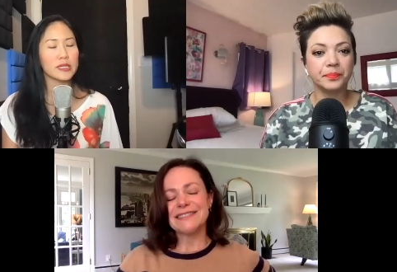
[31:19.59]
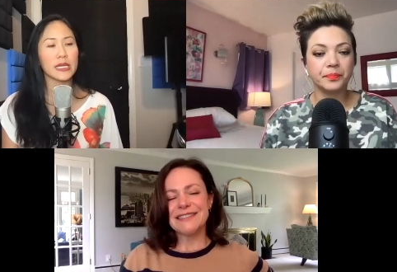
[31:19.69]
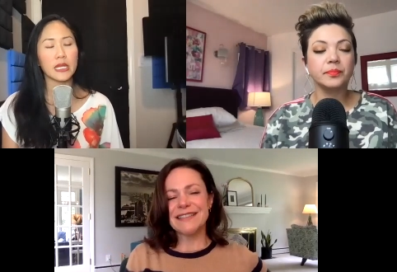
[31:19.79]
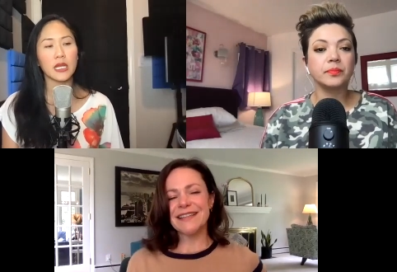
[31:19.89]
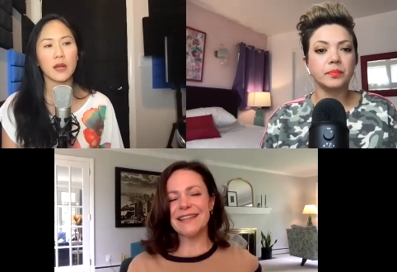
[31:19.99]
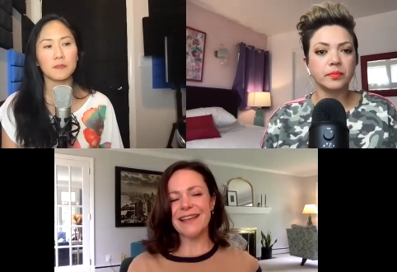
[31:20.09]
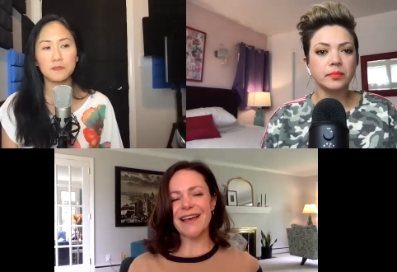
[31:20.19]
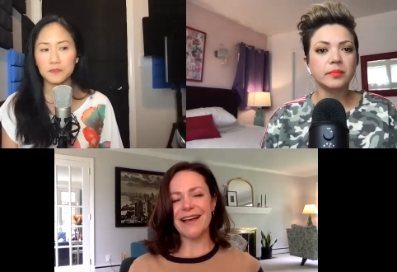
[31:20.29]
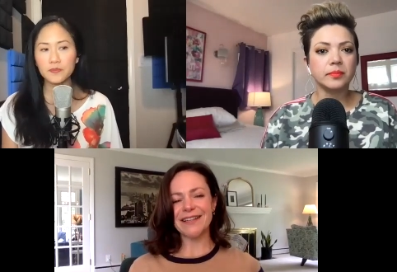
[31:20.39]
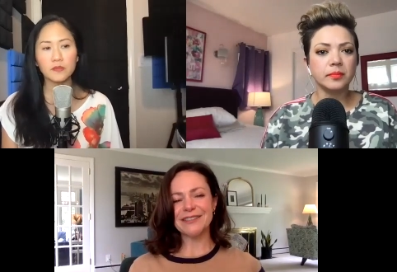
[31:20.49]
Speaker 1: And um,
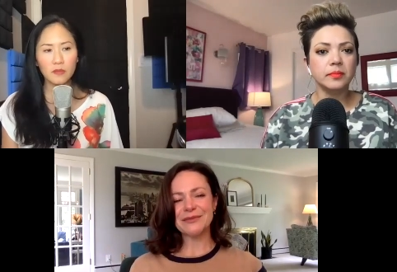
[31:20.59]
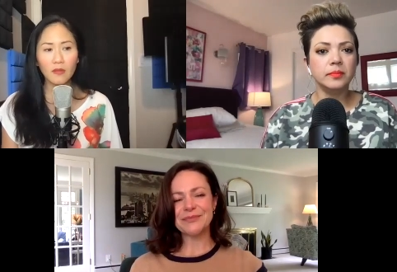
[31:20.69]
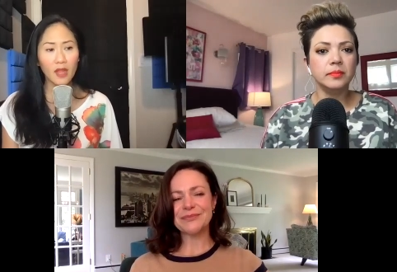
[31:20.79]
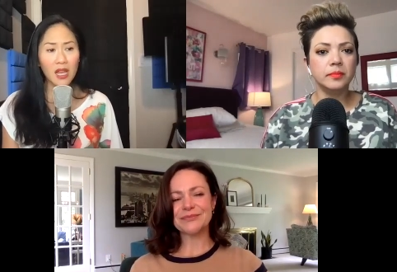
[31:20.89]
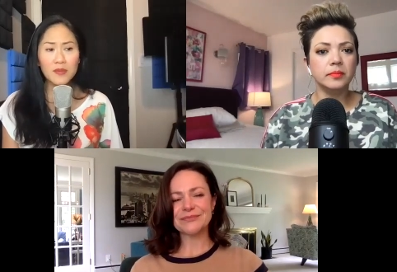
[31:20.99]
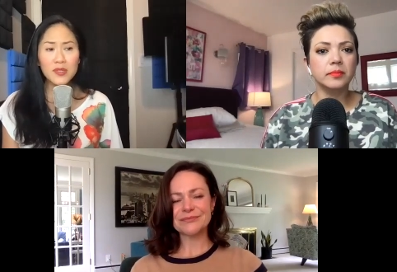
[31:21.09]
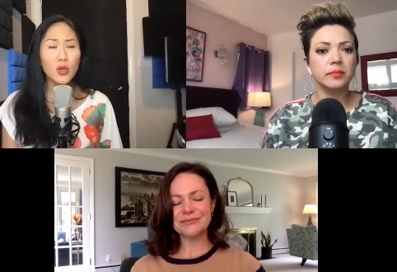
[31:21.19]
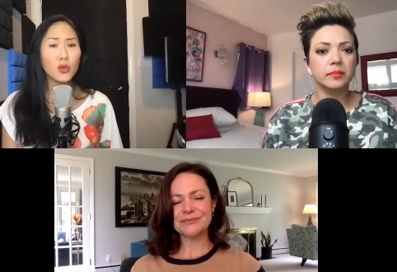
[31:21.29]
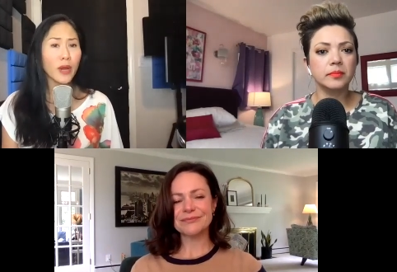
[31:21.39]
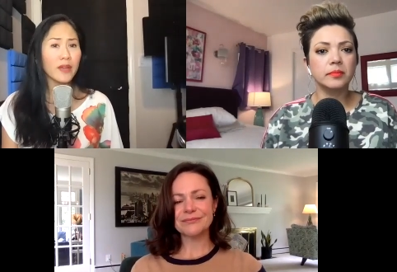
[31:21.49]
I'm so
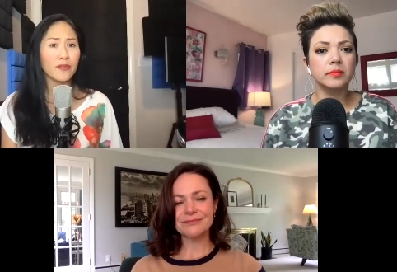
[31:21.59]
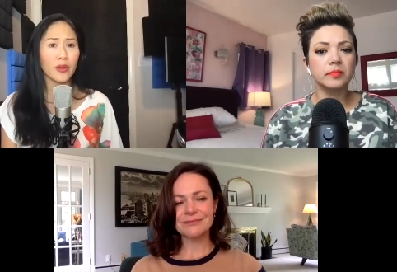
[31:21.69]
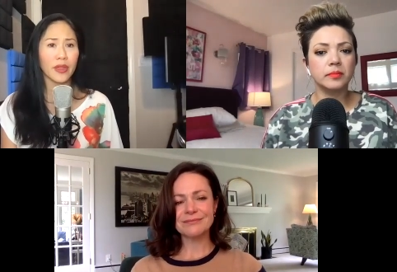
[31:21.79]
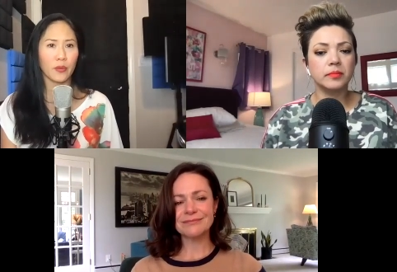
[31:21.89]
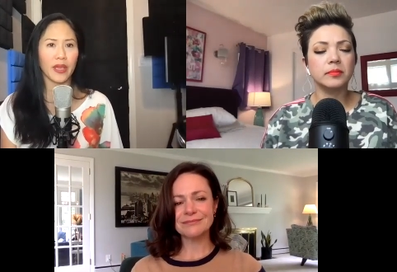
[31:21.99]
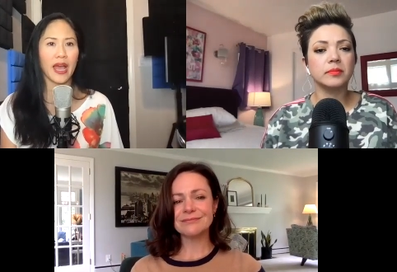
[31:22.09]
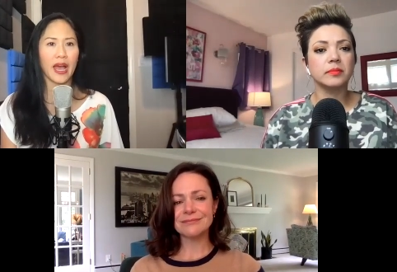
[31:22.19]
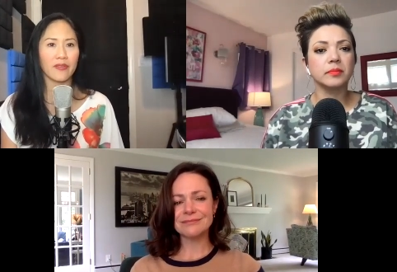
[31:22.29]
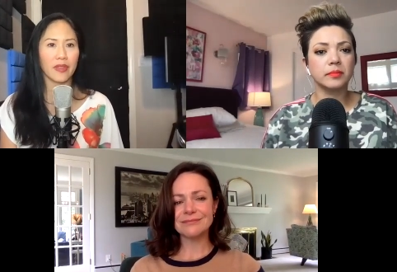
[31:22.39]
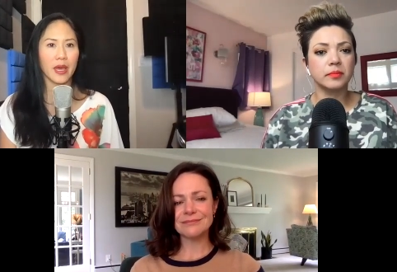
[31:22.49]
grateful that we have
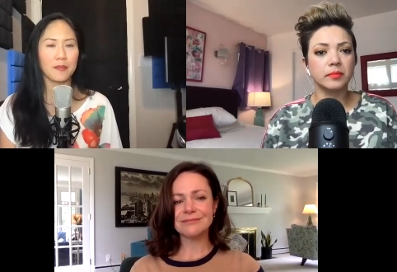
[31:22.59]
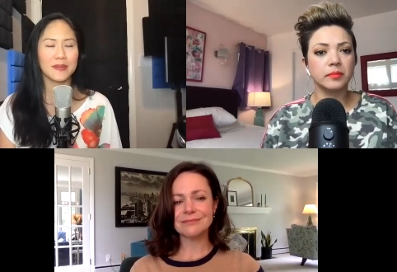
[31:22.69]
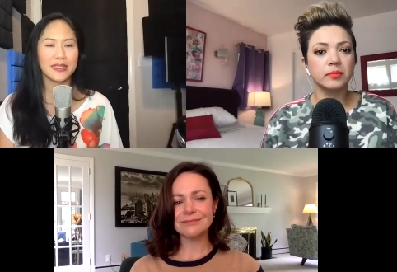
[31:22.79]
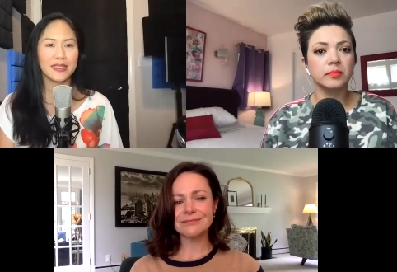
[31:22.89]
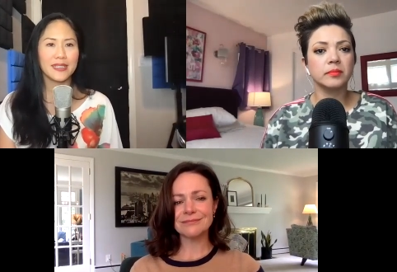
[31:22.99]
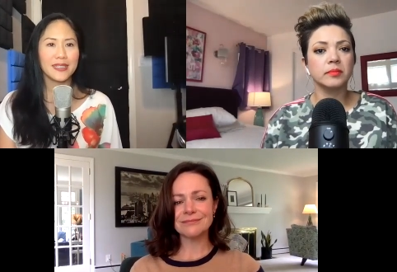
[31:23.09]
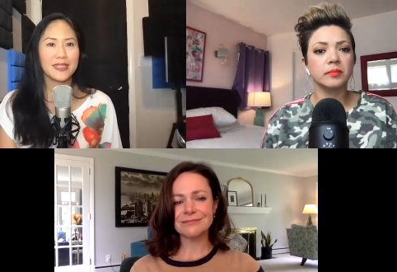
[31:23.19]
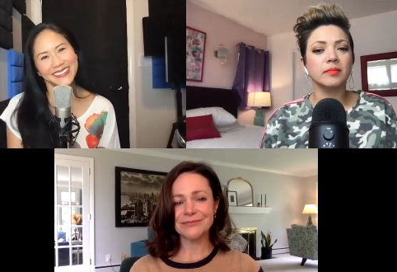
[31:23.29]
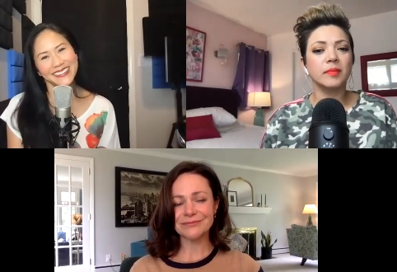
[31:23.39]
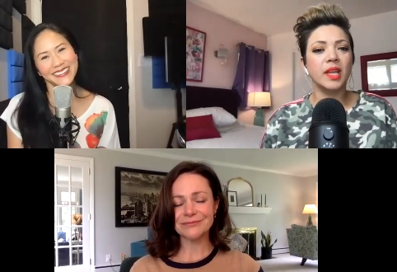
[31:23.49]
them.
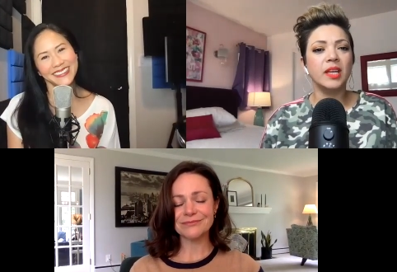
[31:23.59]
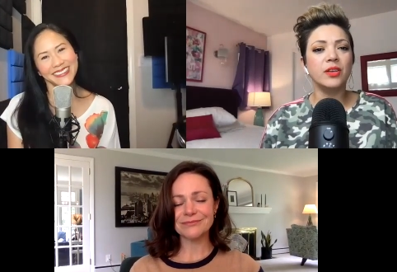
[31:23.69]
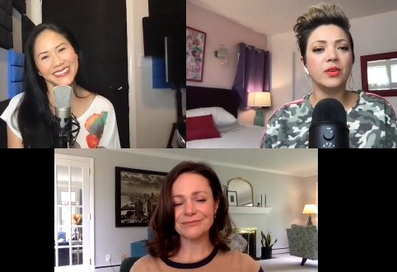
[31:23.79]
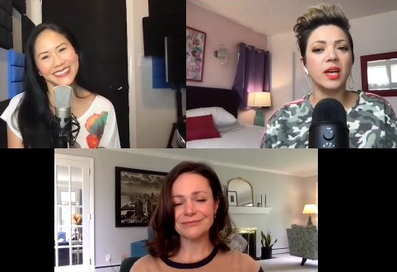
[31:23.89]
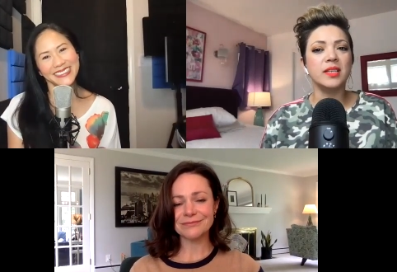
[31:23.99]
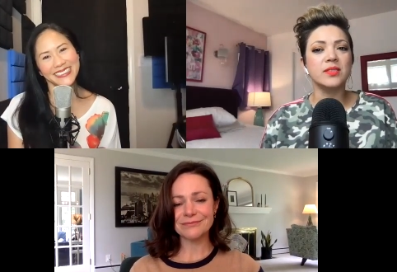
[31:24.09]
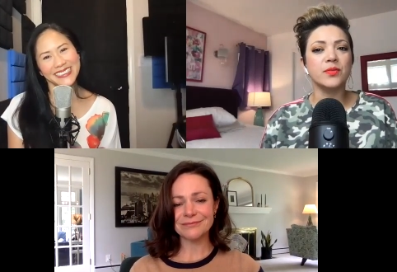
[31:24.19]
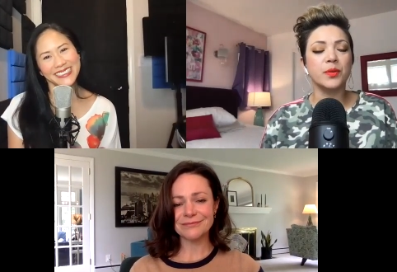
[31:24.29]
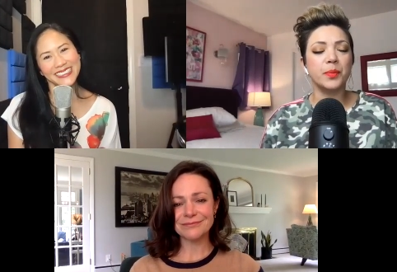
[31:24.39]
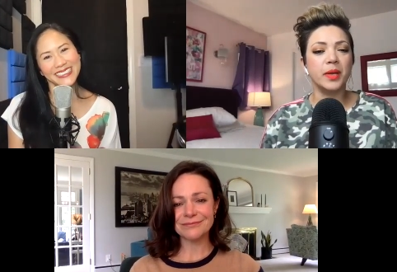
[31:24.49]
Speaker 2: Thank you guys
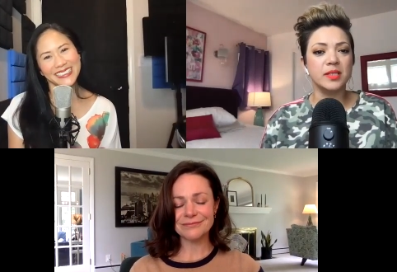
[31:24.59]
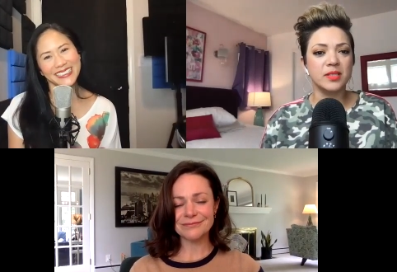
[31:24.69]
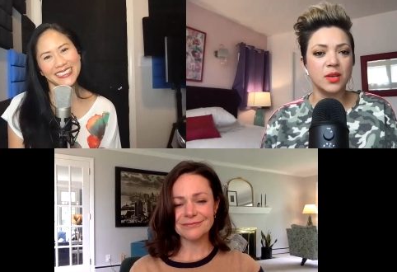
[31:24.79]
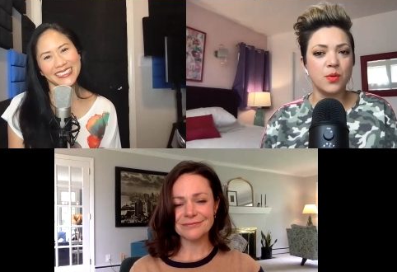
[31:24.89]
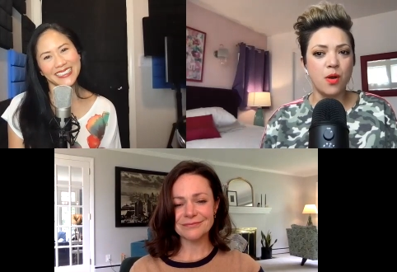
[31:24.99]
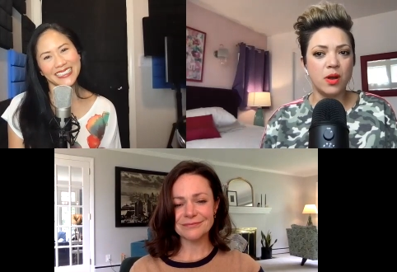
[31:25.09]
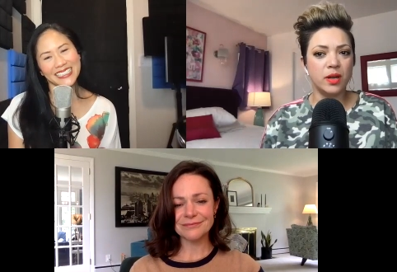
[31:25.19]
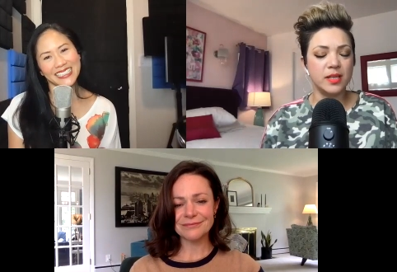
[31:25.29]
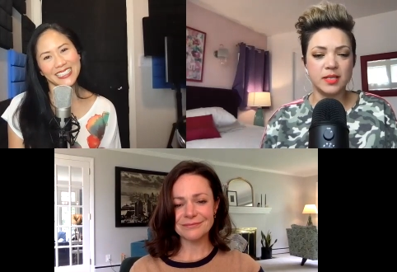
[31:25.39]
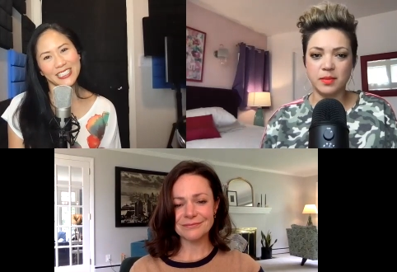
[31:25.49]
for being so
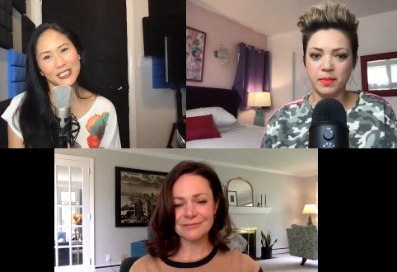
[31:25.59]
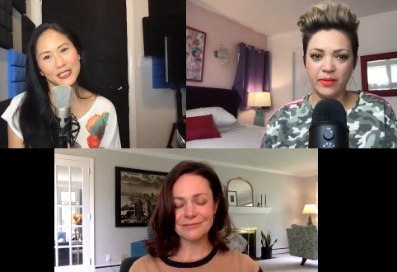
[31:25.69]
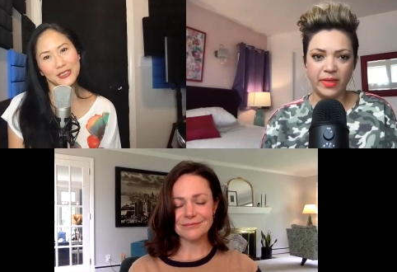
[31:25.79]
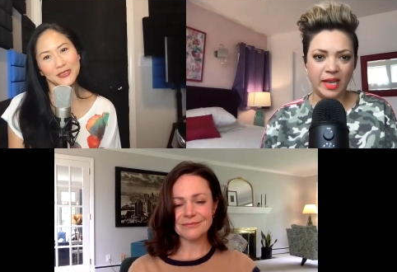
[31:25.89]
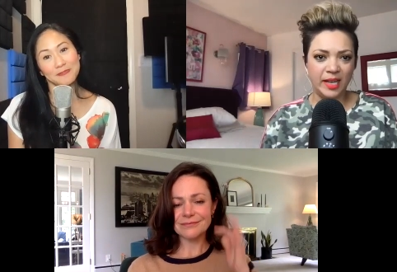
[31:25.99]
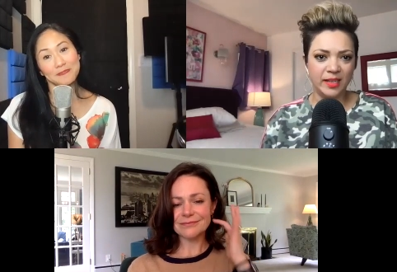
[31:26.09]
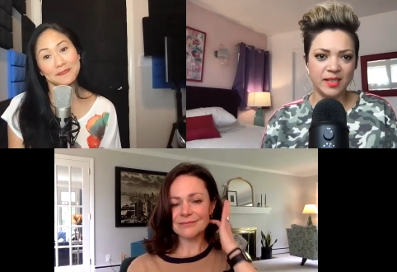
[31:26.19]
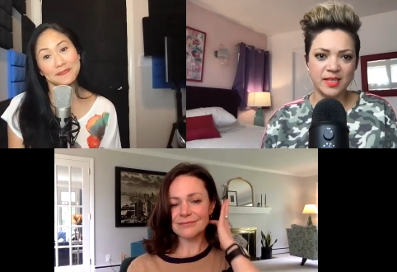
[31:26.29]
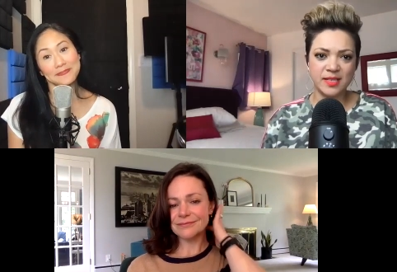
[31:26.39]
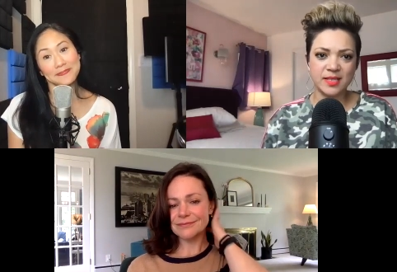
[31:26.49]
honest about that
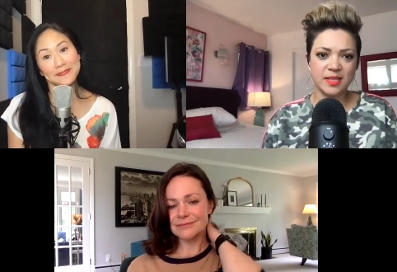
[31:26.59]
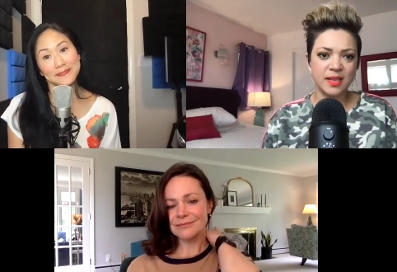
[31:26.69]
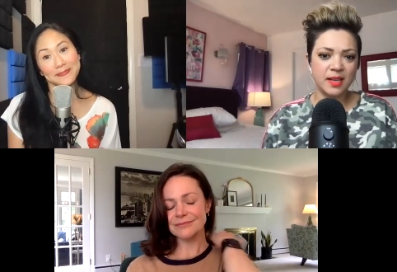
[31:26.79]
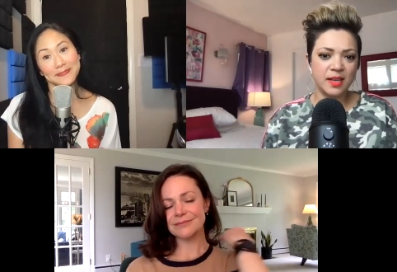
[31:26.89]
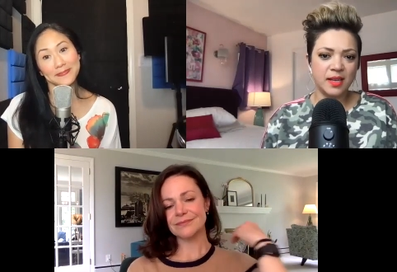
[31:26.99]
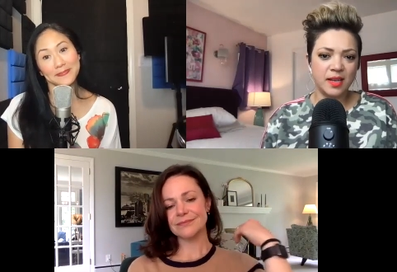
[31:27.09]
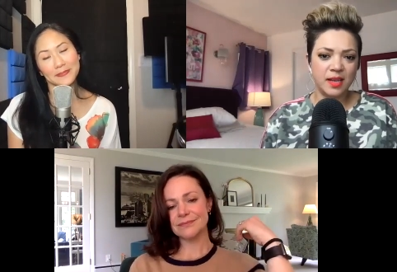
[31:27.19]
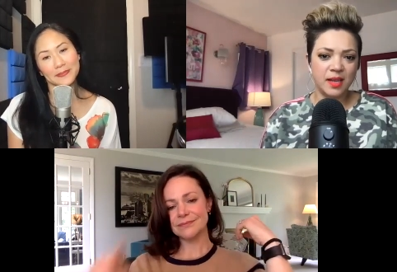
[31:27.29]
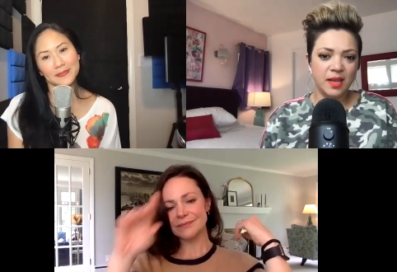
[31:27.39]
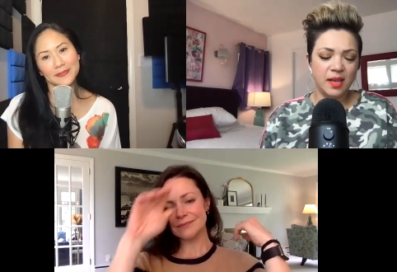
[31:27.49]
because
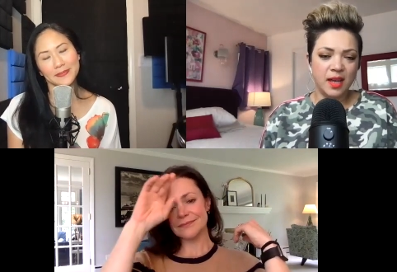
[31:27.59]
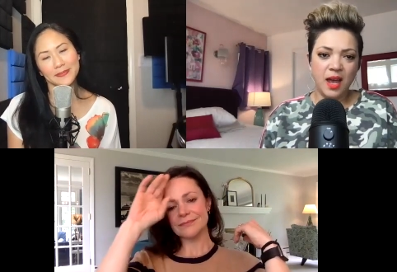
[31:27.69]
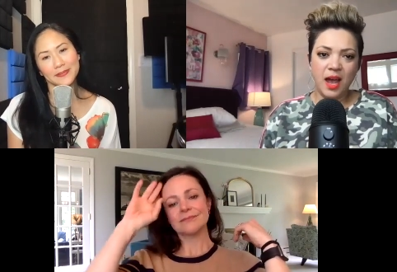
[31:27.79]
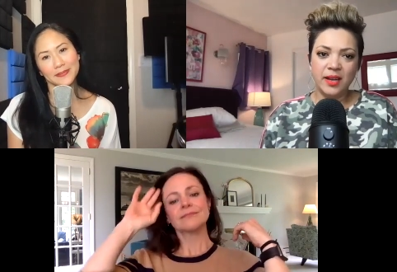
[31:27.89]
I